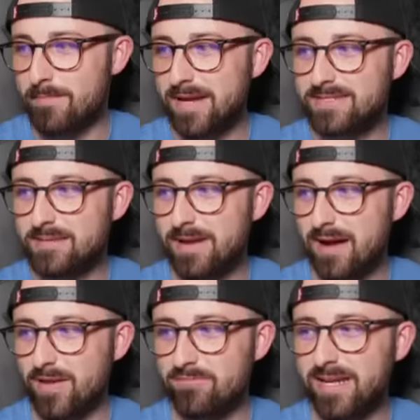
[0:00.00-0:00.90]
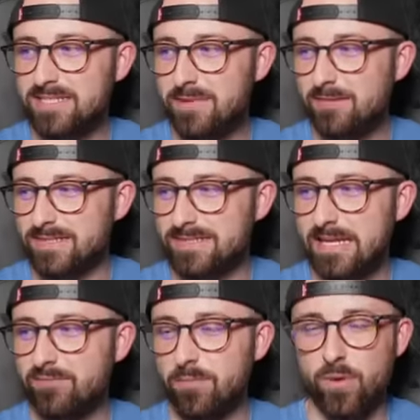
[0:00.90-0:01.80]
Mason Mount. If Mason Mount's at
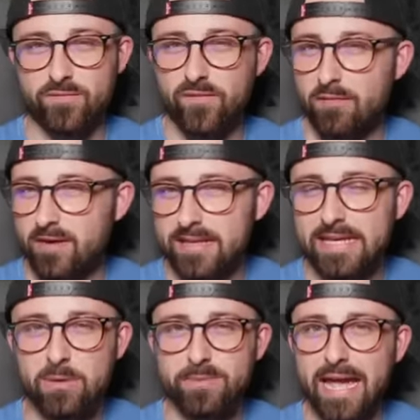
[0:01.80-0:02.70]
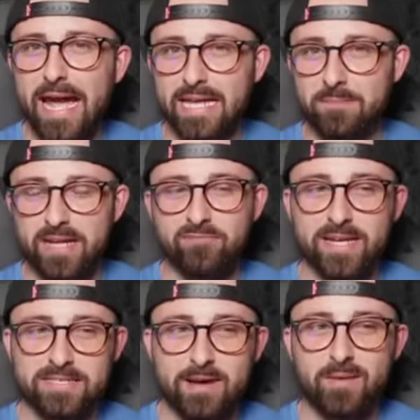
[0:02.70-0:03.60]
7.5, I think he'll be 8. But if
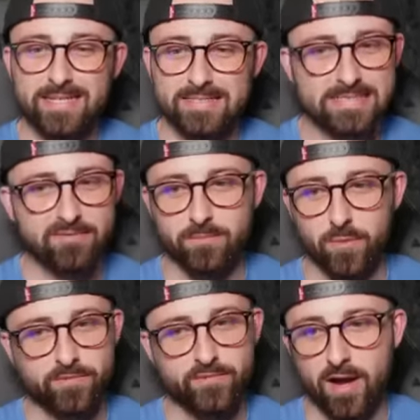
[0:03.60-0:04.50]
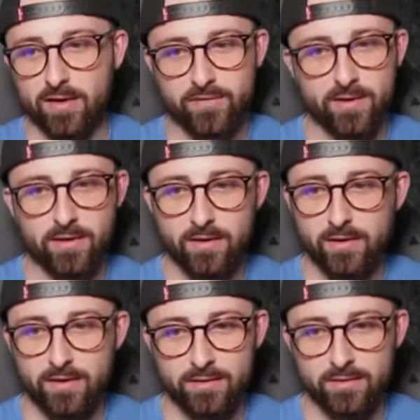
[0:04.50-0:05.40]
Mason Mount is at 7.5,
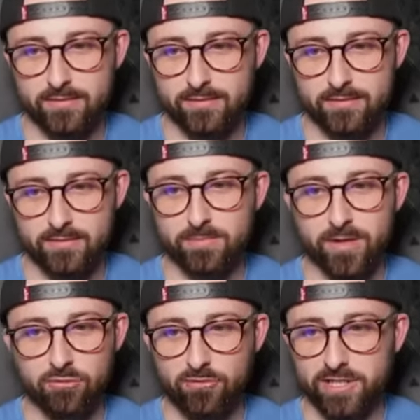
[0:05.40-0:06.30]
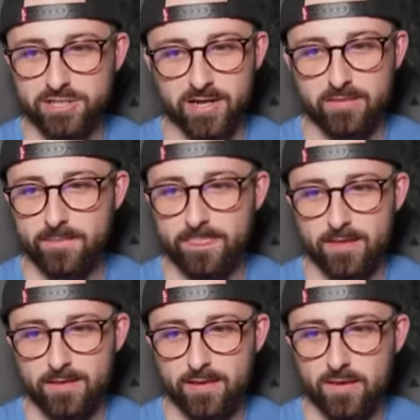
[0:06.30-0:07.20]
could be a great shout.
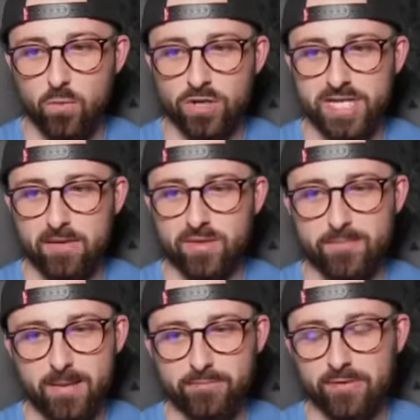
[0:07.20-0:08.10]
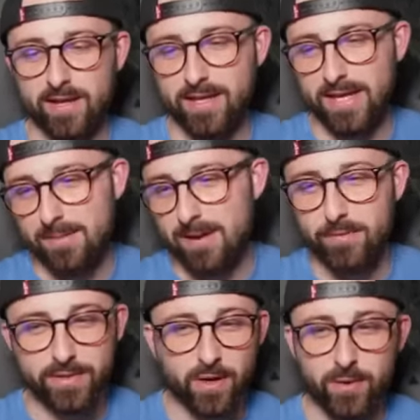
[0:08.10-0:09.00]
Watch out for the Pep Roulette. Yeah,
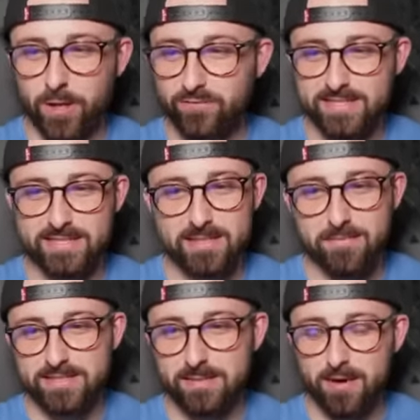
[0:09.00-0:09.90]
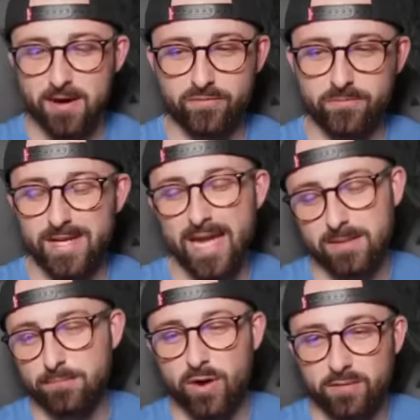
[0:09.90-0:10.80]
maybe we don't go for City mids apart from...
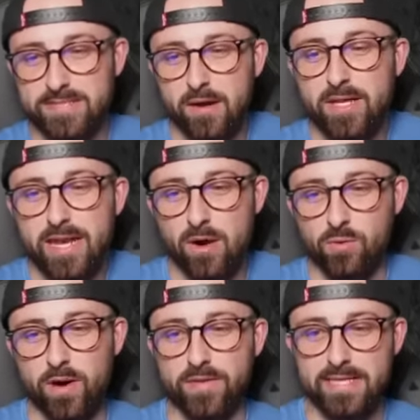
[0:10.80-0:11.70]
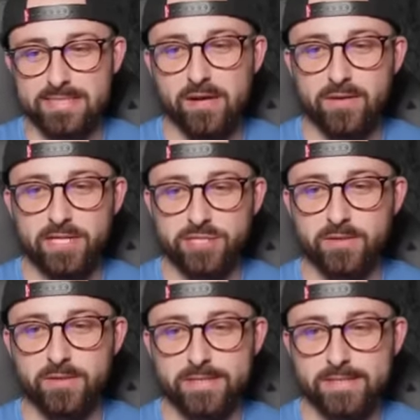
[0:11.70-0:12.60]
Yeah, De Bruyne is the only nailed one. That is the only
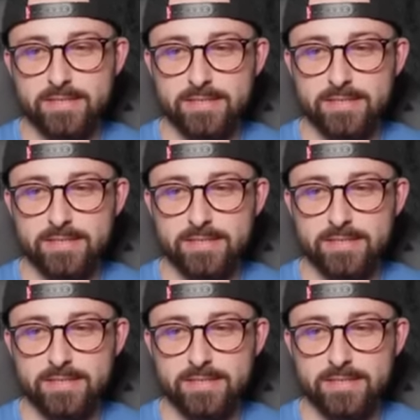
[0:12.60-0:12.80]
issue.